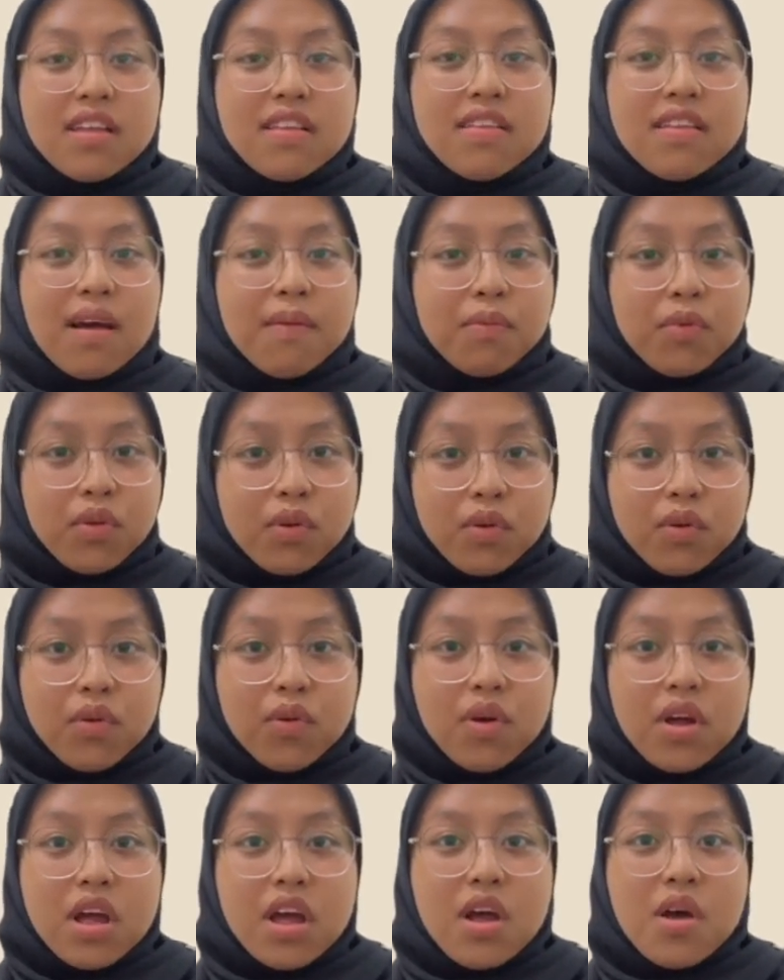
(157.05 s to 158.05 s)
Step
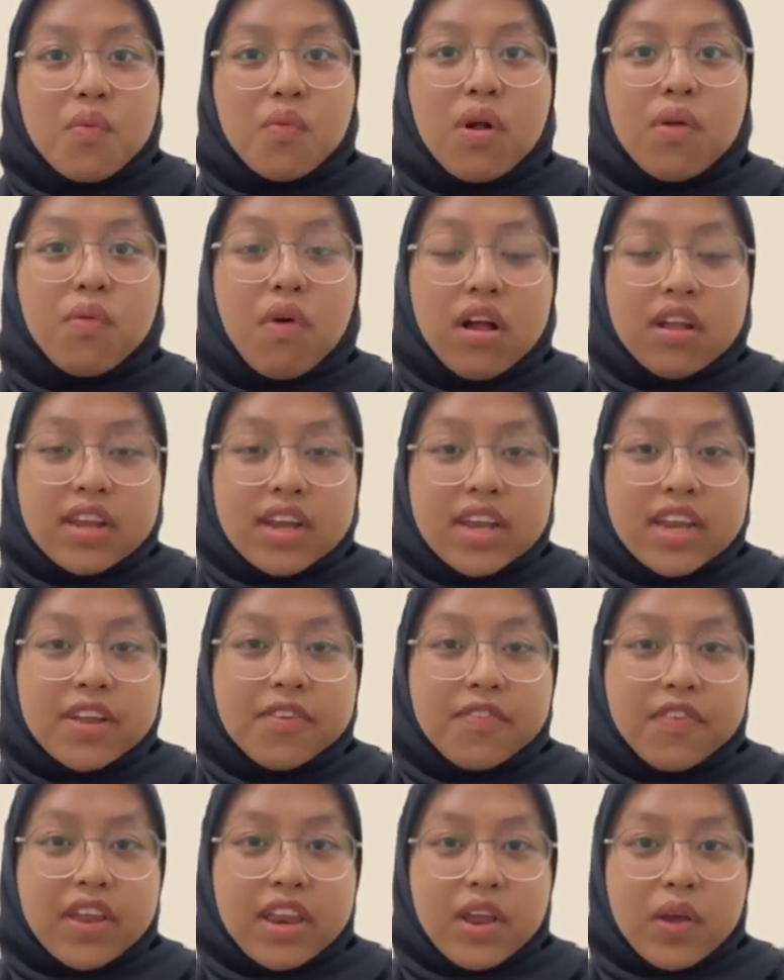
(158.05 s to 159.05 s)
2, while watching
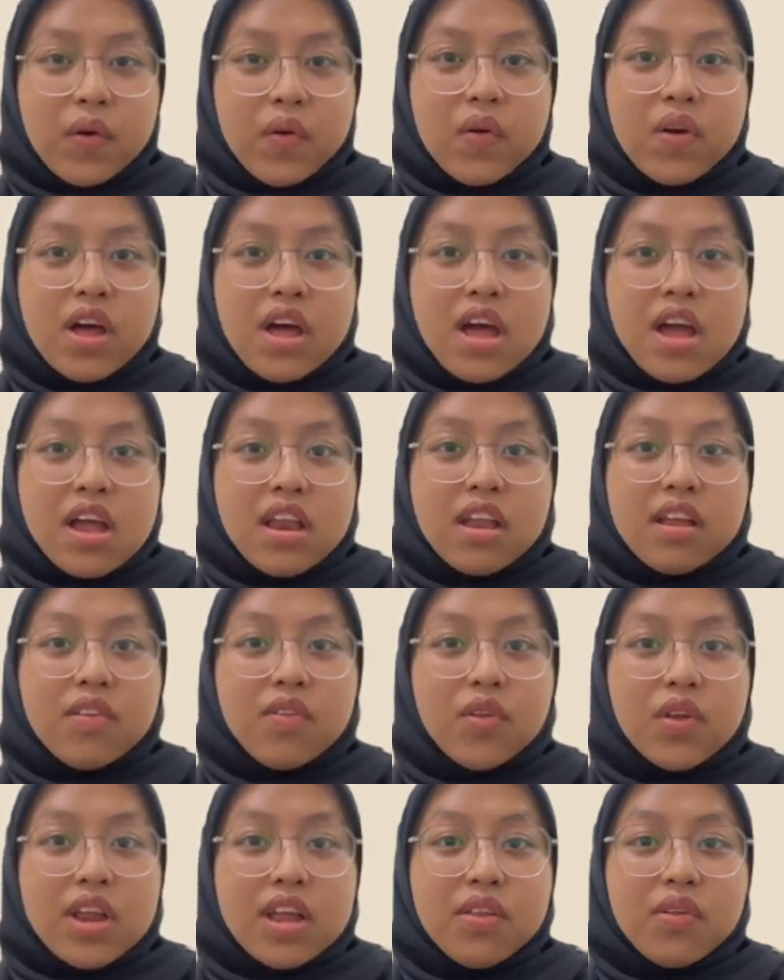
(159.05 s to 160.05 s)
the video, the
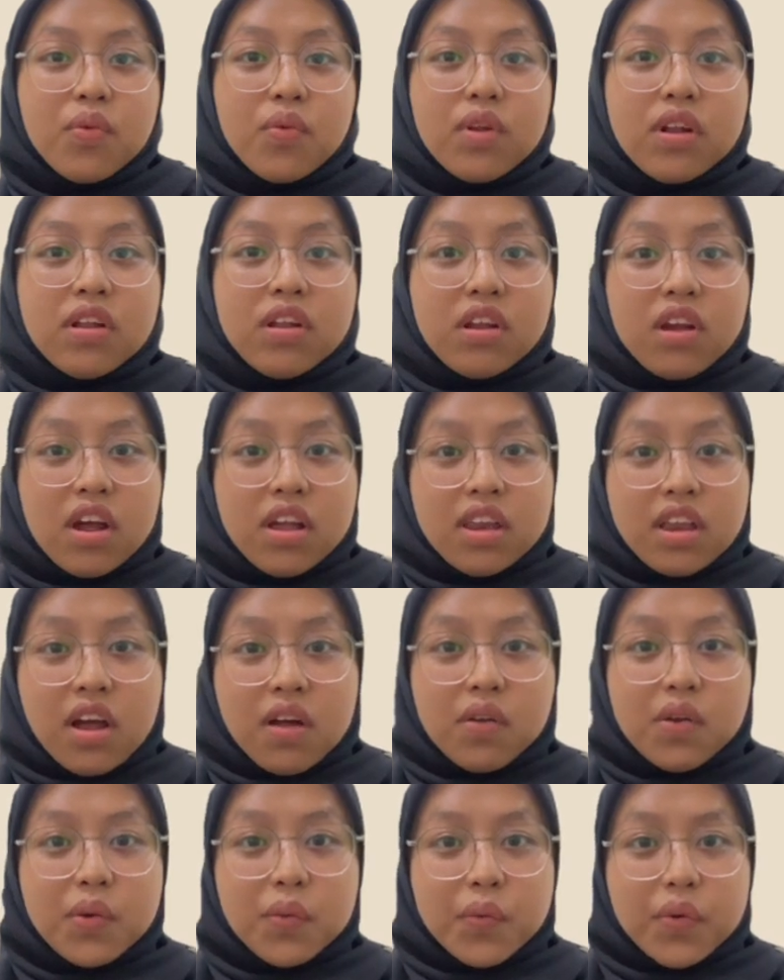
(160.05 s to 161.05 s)
students will jot
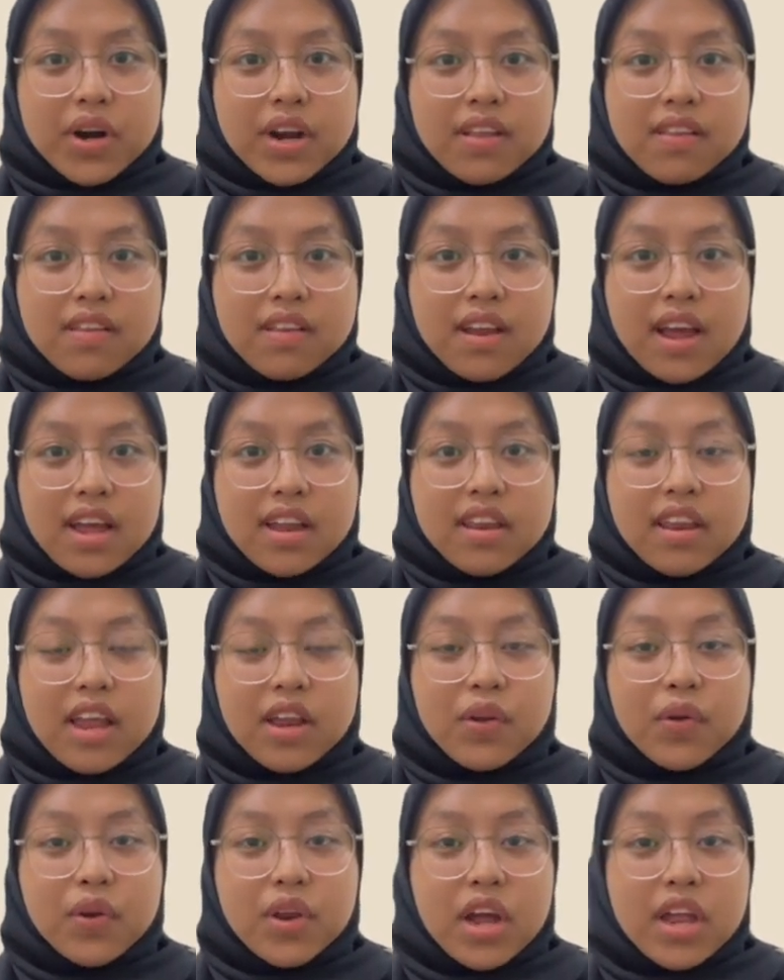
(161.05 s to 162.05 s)
down the words that
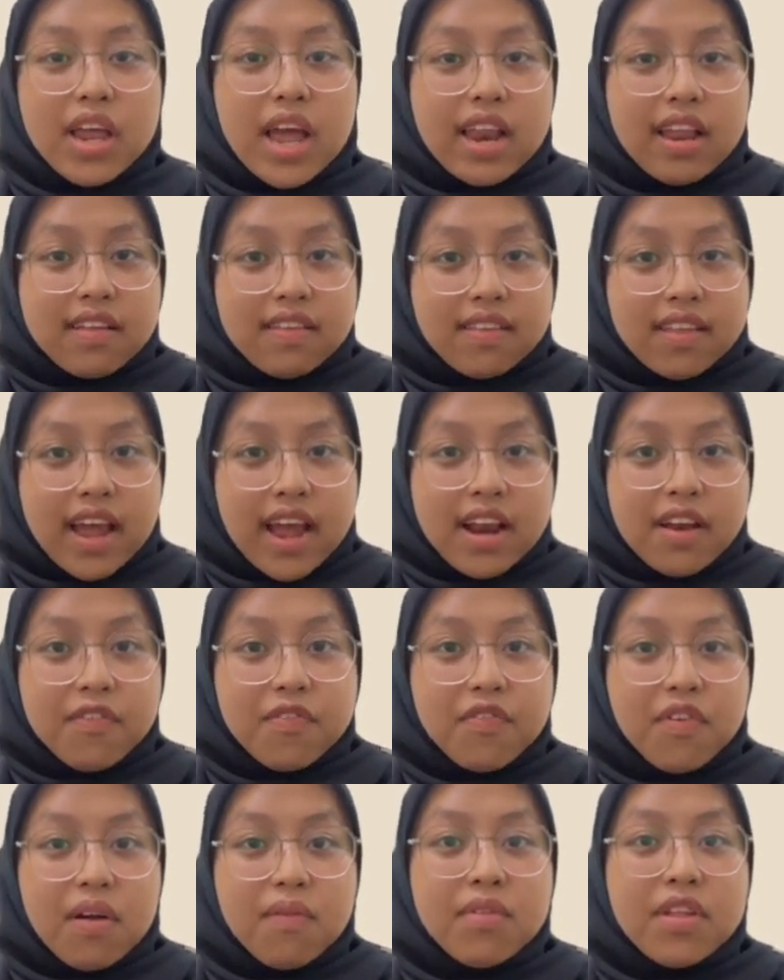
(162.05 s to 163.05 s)
they do not
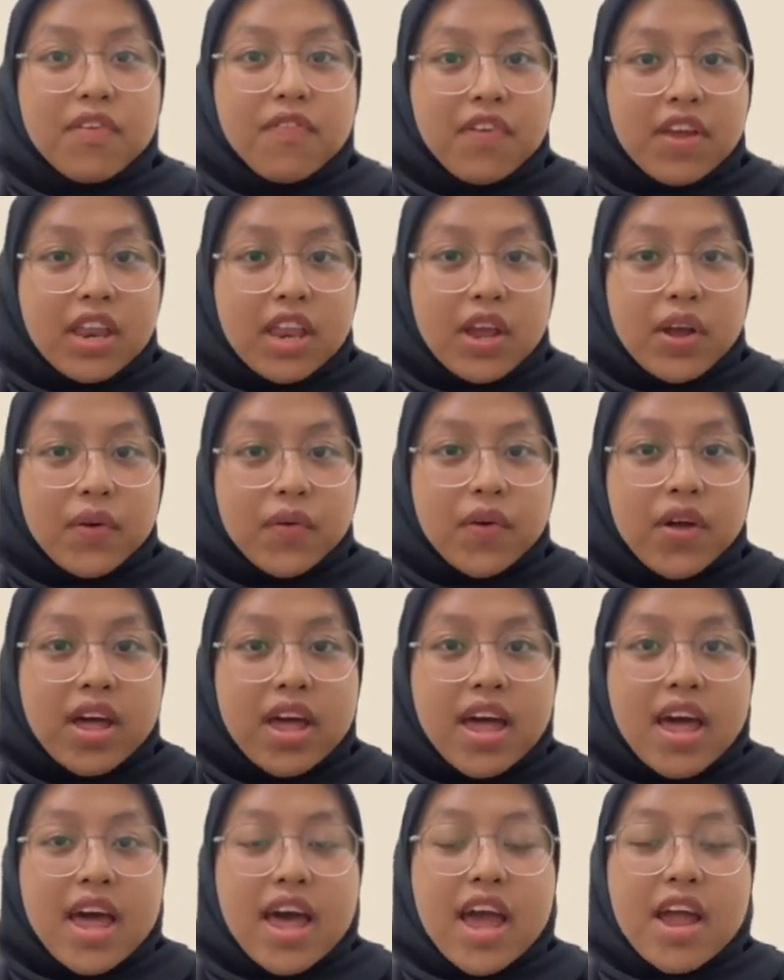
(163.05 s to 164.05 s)
understand from the video
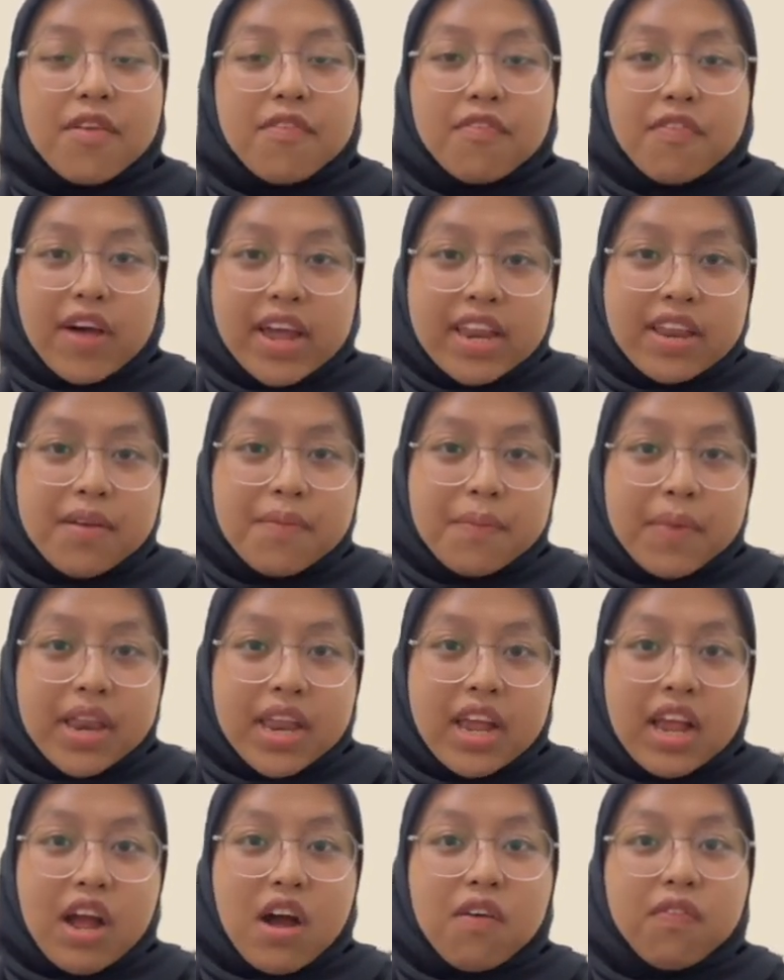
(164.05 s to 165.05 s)
and find the
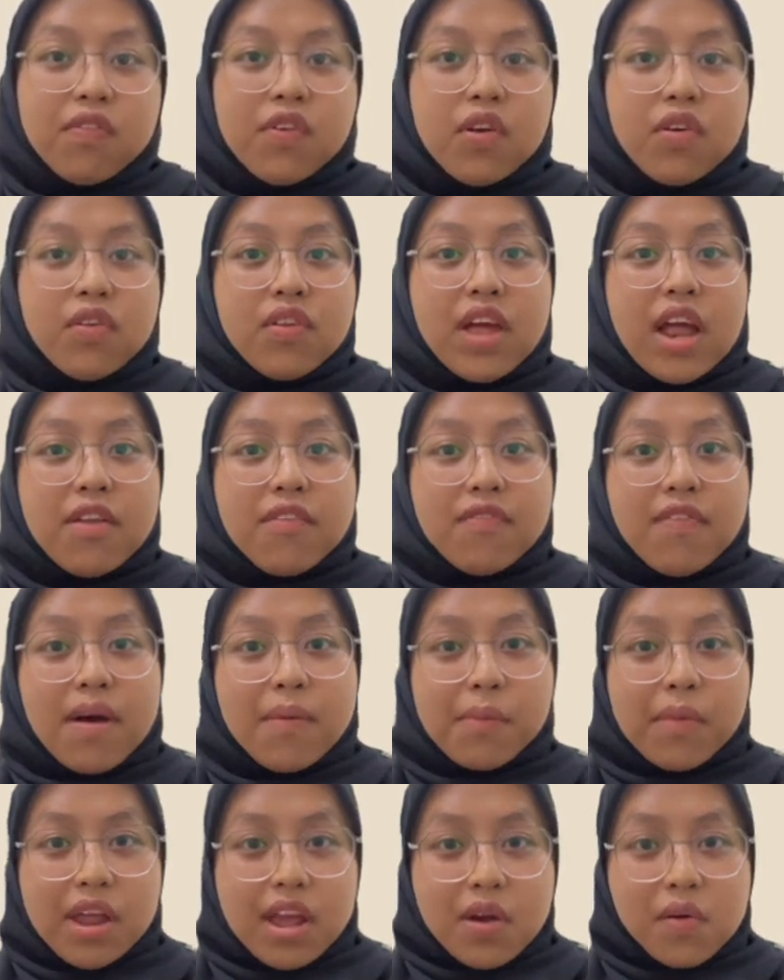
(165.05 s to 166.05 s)
meaning of those
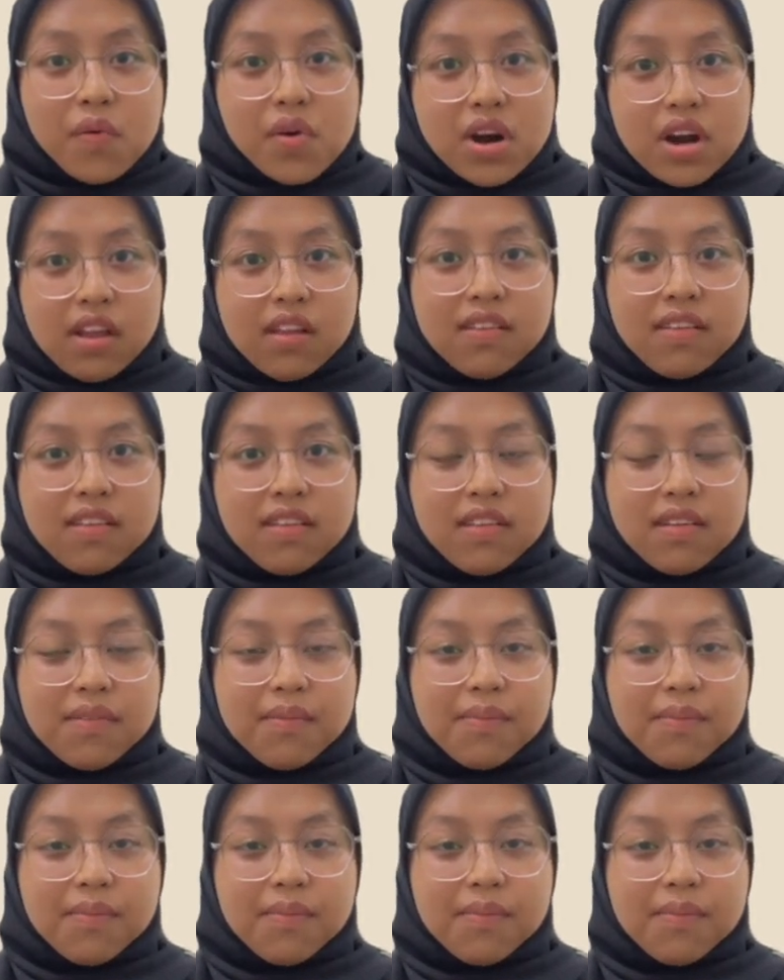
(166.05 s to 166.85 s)
unfamiliar words.